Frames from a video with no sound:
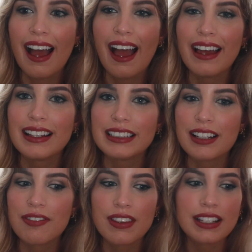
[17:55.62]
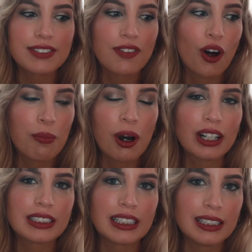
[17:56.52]
And if this fall
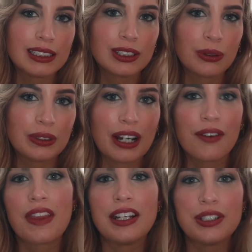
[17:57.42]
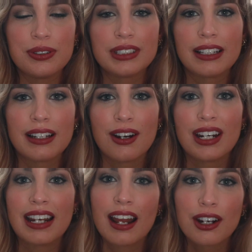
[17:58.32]
box is sold out, they do send out
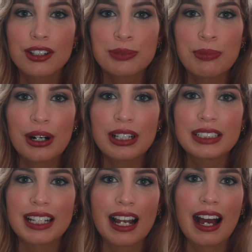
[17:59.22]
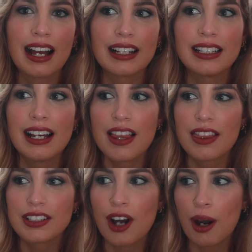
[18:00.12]
an editor's box that had
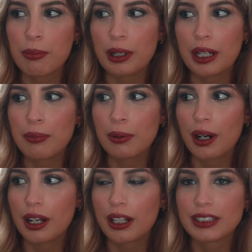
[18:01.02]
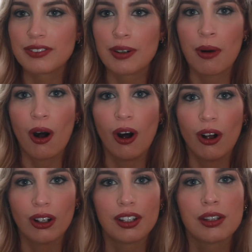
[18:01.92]
the top rated products from
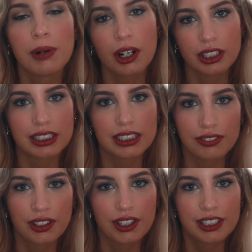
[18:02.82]
all of the boxes for the